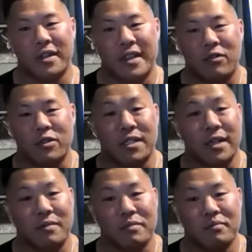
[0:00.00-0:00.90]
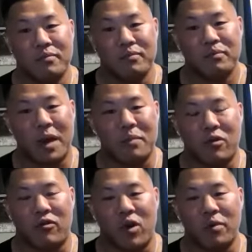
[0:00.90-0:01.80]
And that was like my
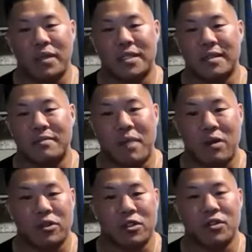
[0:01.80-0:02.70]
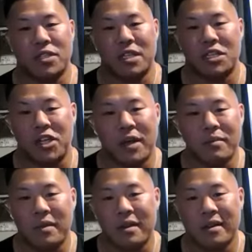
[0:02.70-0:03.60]
performance and my results in the gym.